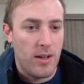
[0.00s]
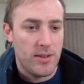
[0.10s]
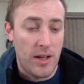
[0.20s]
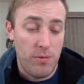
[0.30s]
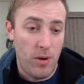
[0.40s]

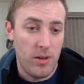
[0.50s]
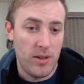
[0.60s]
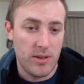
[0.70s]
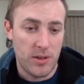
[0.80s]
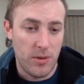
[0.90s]
Safe Wallet
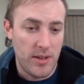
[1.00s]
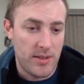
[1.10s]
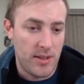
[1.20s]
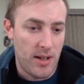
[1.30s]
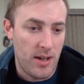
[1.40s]
is a
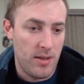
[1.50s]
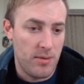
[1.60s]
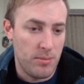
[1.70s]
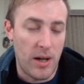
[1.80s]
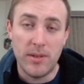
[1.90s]
great
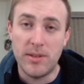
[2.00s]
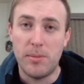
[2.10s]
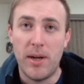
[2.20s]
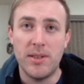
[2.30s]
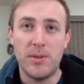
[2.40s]

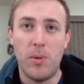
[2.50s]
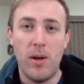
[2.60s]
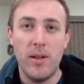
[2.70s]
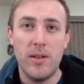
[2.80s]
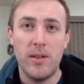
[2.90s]
browser-based
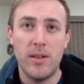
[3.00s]
wallet.